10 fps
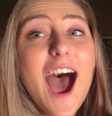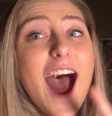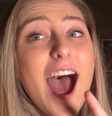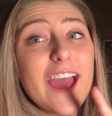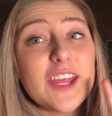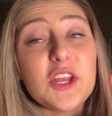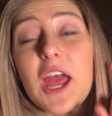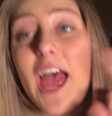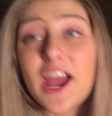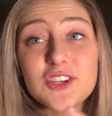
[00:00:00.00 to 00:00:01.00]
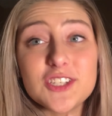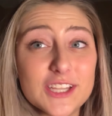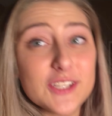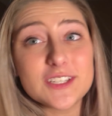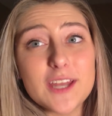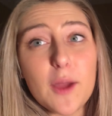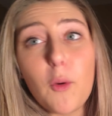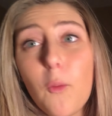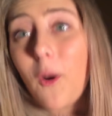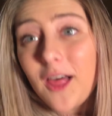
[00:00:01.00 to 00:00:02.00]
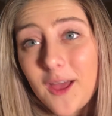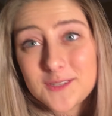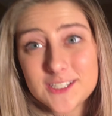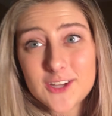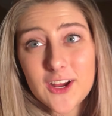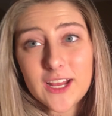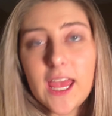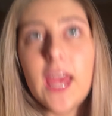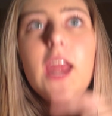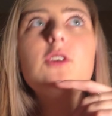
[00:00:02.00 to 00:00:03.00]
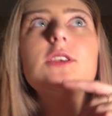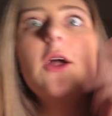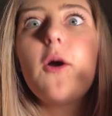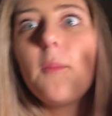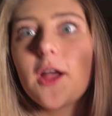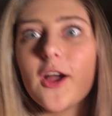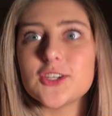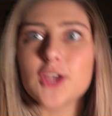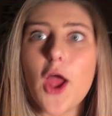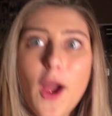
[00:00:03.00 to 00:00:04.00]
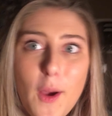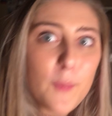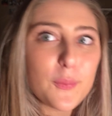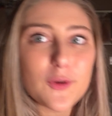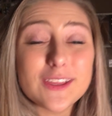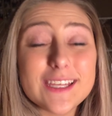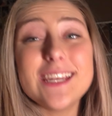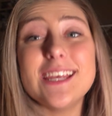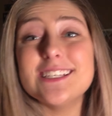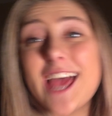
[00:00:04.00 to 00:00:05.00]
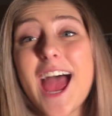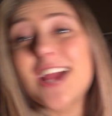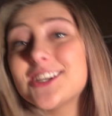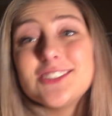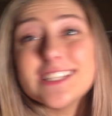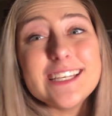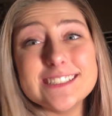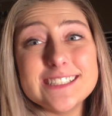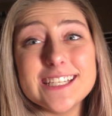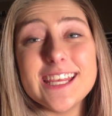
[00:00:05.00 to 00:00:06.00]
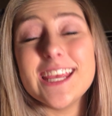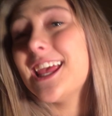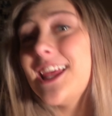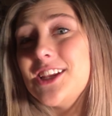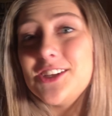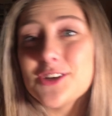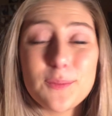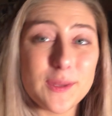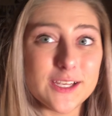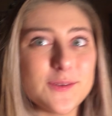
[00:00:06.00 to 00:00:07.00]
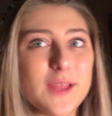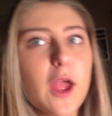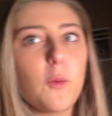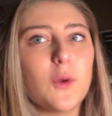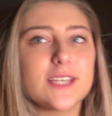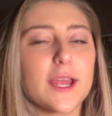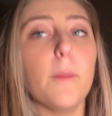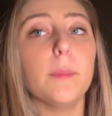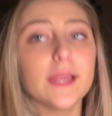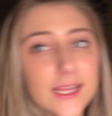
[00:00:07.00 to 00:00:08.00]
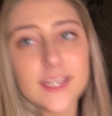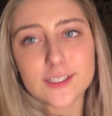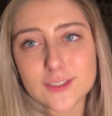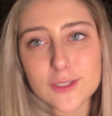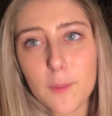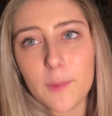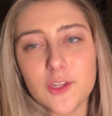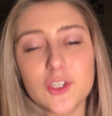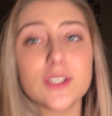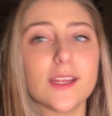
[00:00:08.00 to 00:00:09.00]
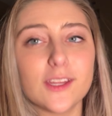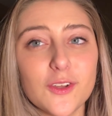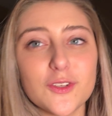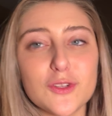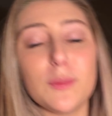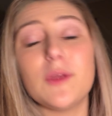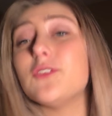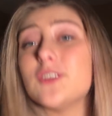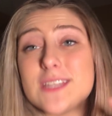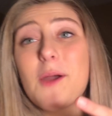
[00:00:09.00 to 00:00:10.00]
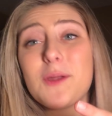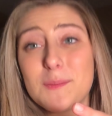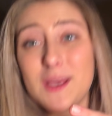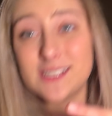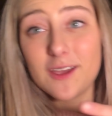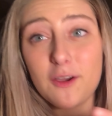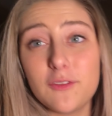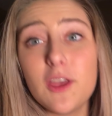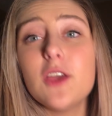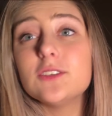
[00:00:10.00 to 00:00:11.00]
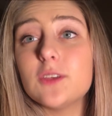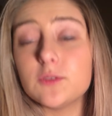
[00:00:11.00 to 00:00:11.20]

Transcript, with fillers: I actually looked it up while I was in Target, and I was like, oh my gosh, Berlin is actually a city in Germany. So like I wasn't completely stupid, just a little stupid for doubting myself. So